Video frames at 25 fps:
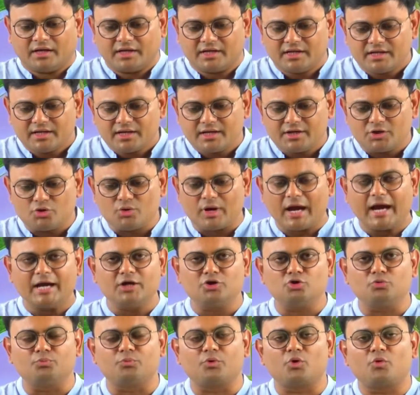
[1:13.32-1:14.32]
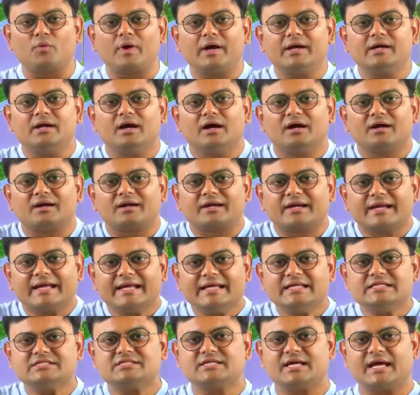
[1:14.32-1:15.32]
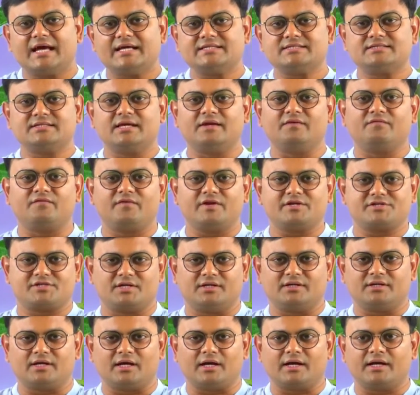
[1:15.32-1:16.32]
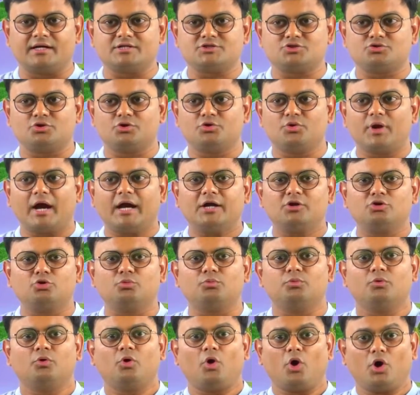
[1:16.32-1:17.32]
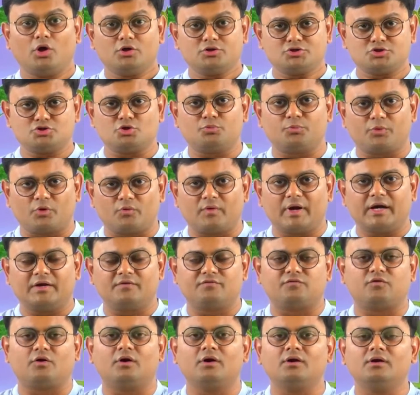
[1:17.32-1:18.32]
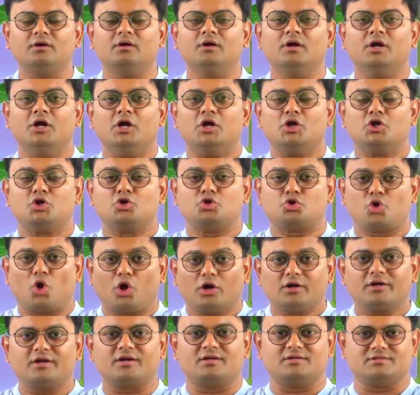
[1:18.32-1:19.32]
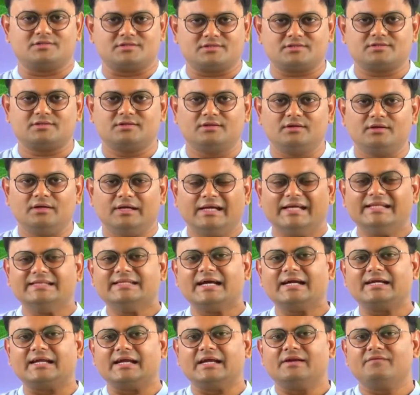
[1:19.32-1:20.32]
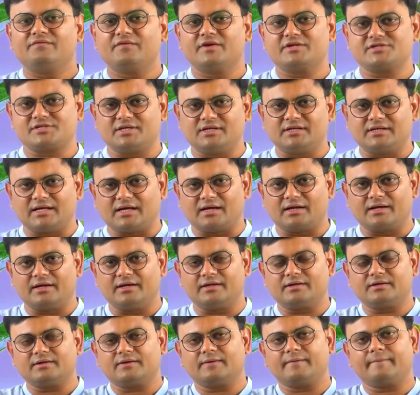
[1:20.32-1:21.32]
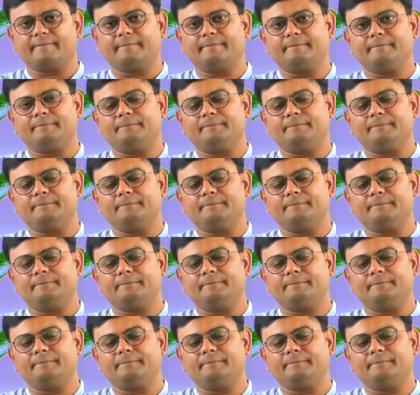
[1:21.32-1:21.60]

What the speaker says: Here you had to provide a range as the inflation target, so you had to also provide for tolerance in that inflation target.